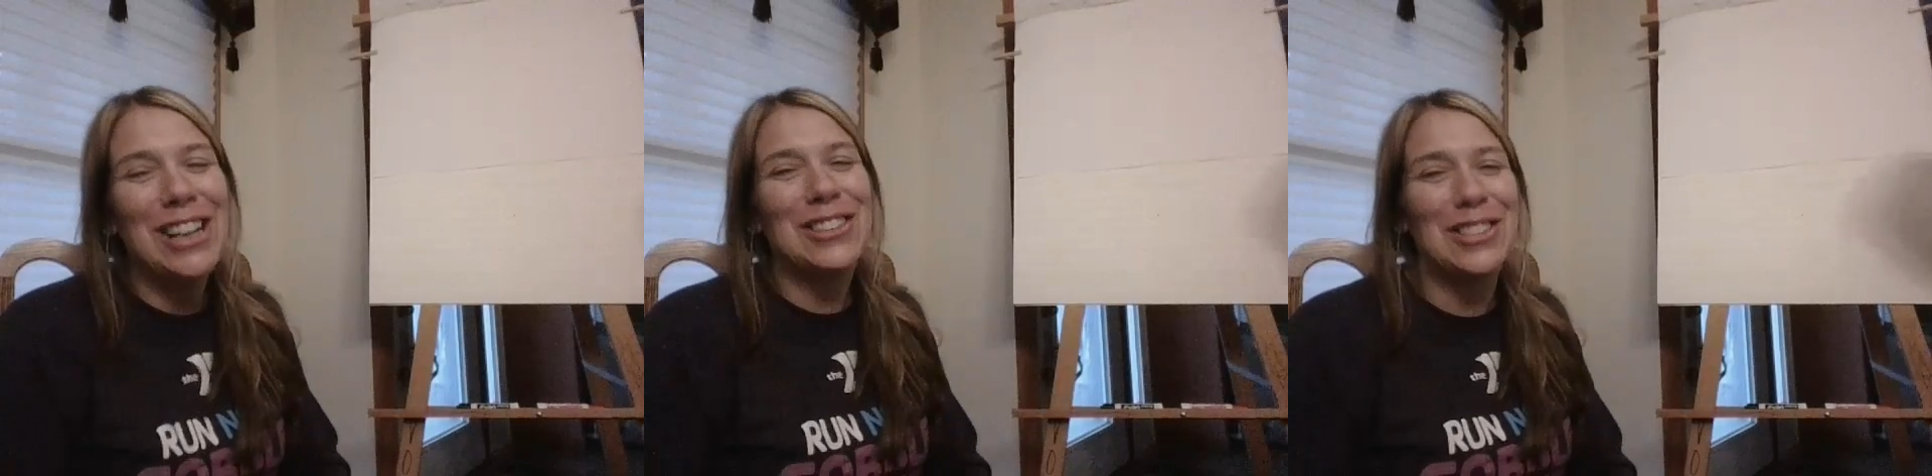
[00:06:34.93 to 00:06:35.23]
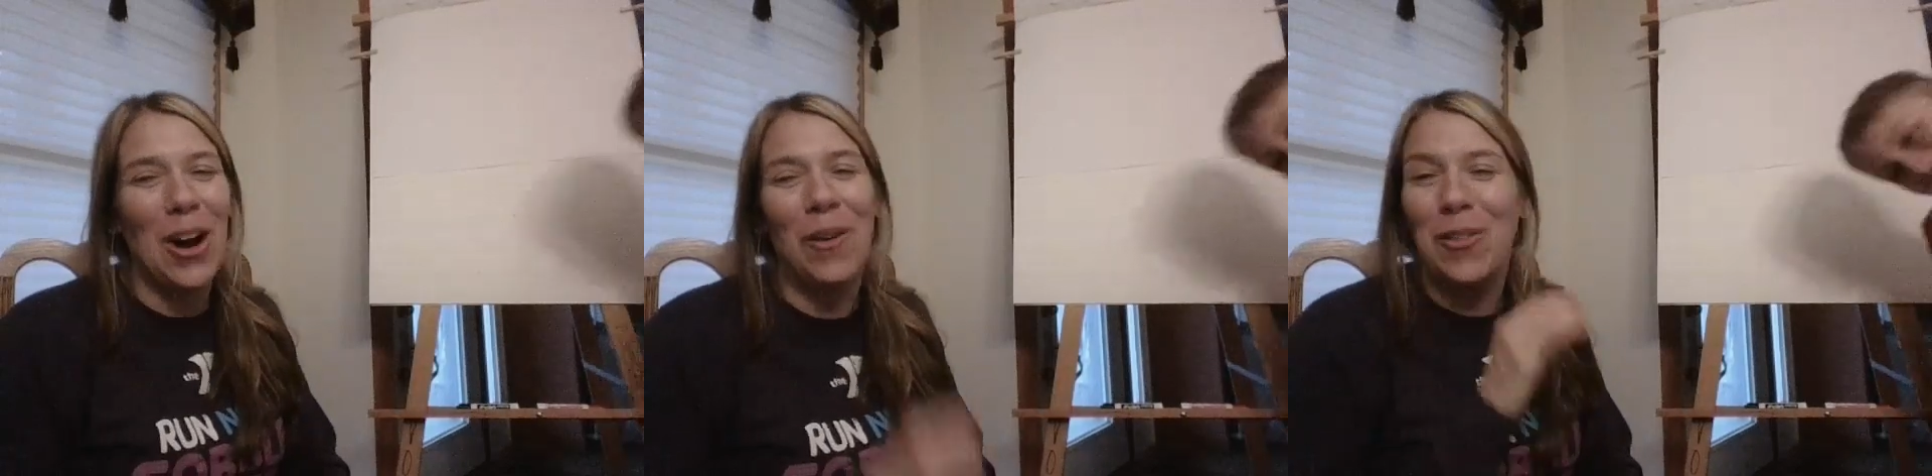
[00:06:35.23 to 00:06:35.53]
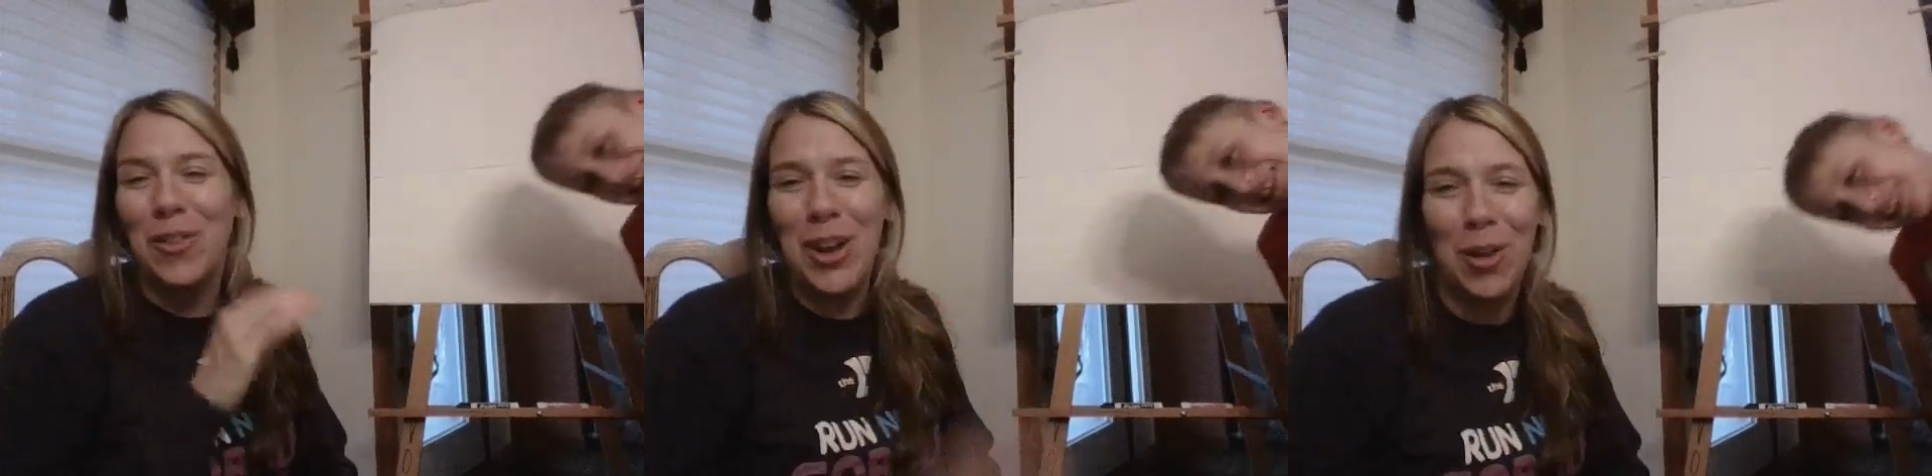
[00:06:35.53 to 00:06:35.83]
So
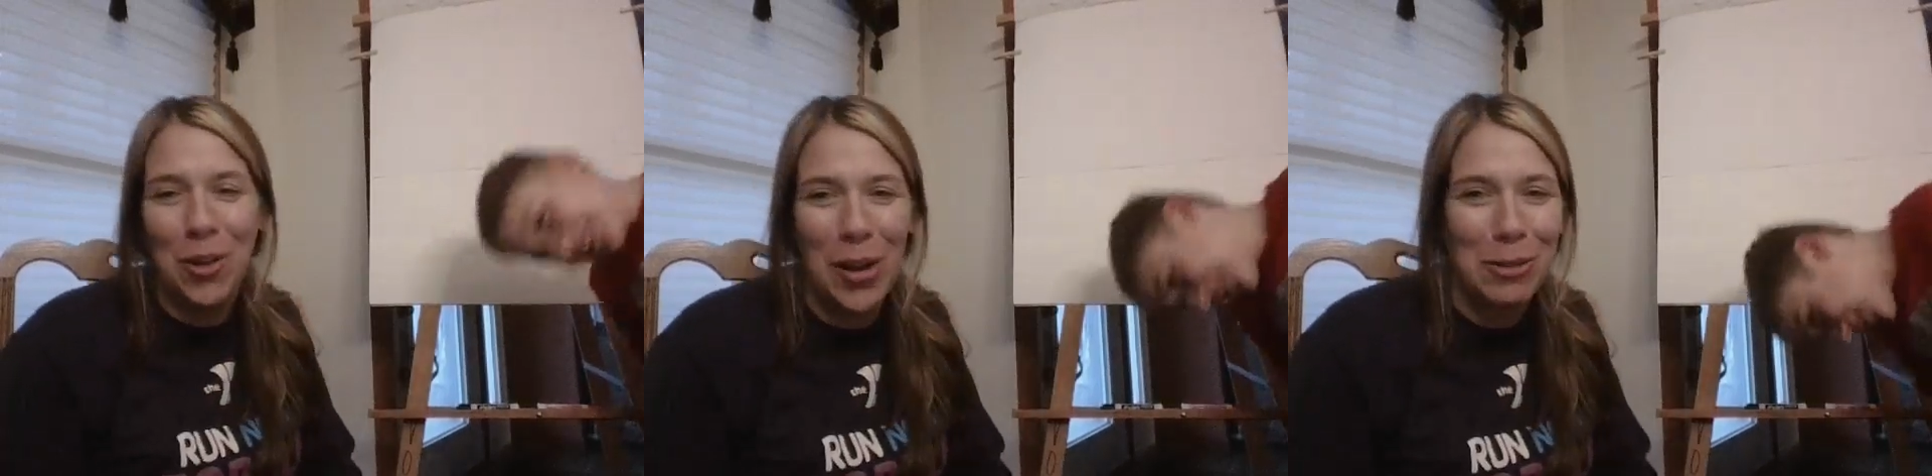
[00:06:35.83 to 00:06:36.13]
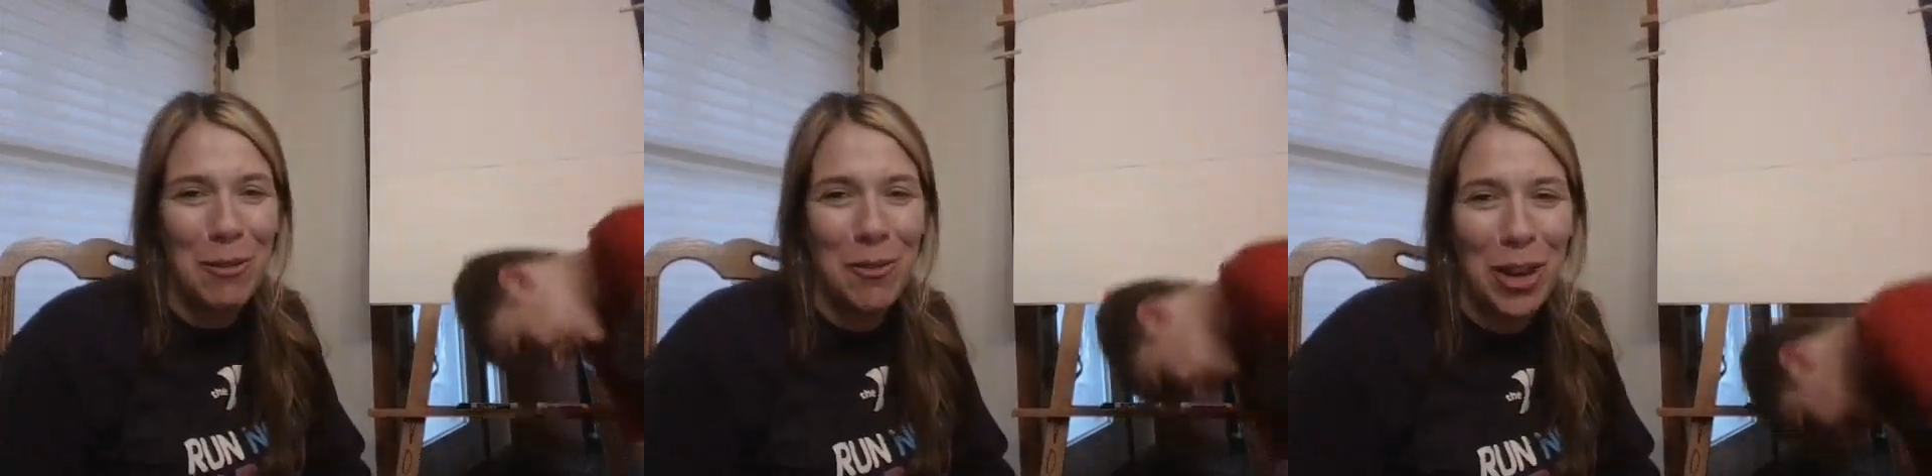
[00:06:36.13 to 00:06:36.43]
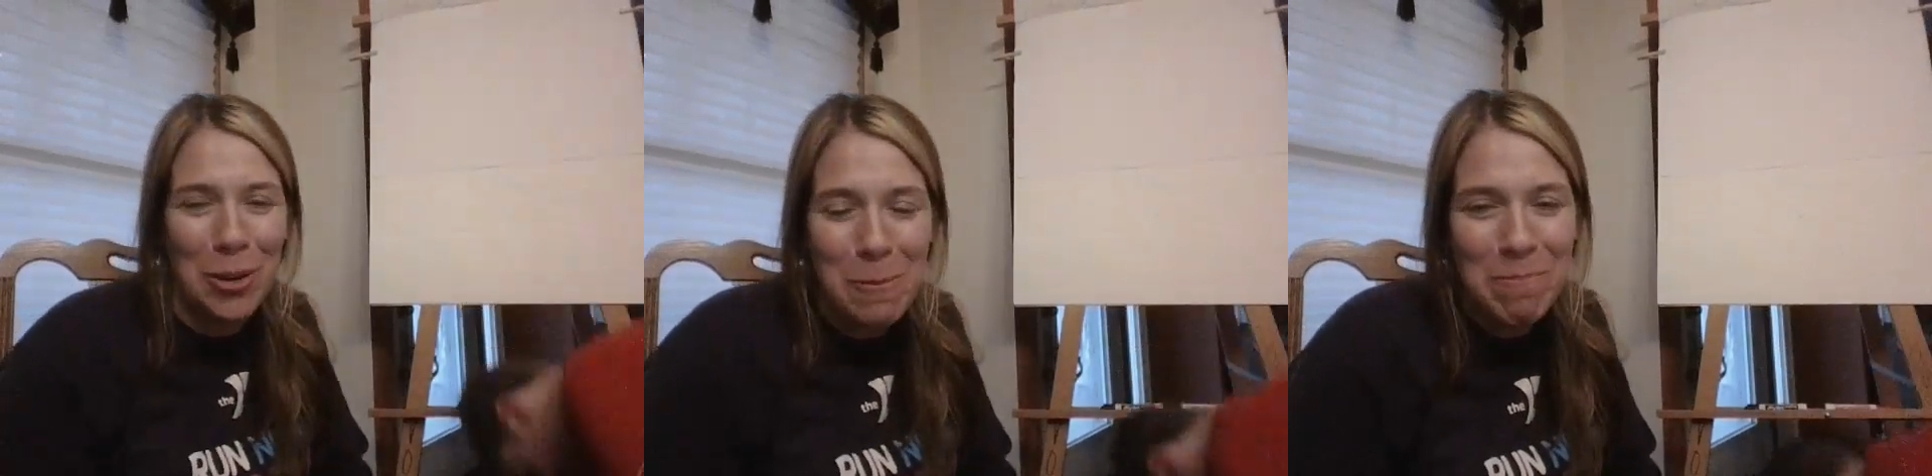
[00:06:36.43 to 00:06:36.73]
real quick
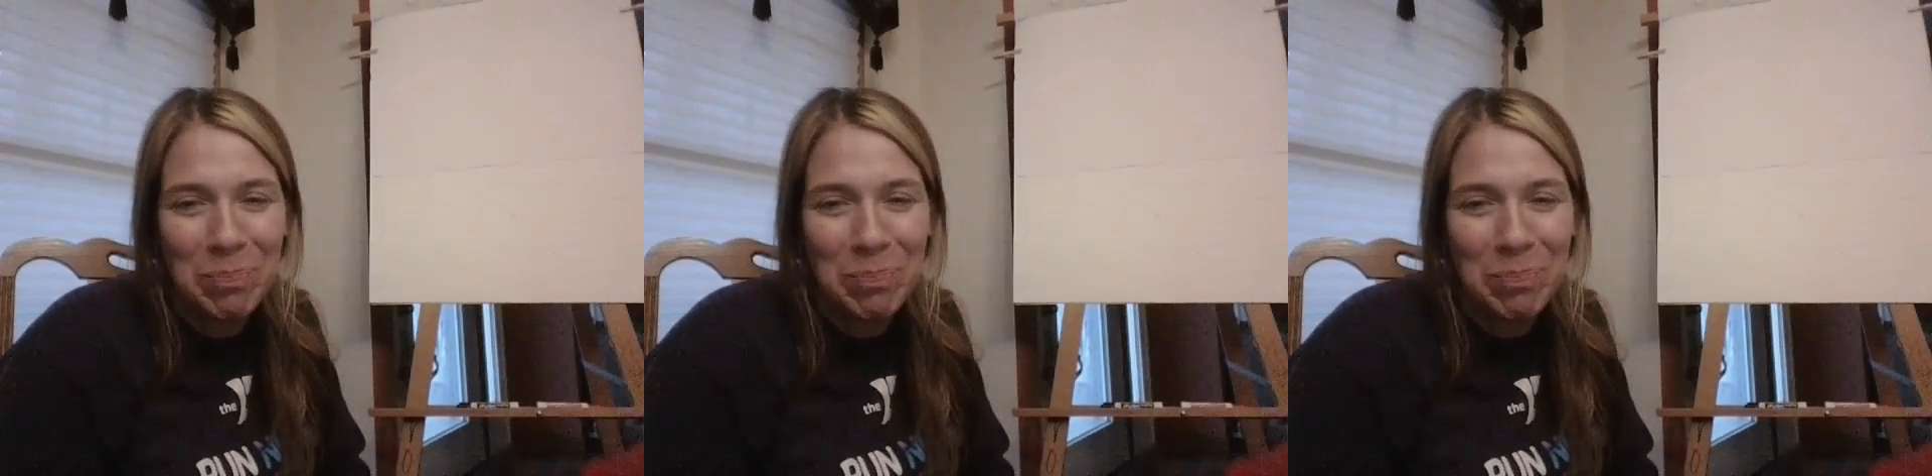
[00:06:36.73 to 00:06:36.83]
review.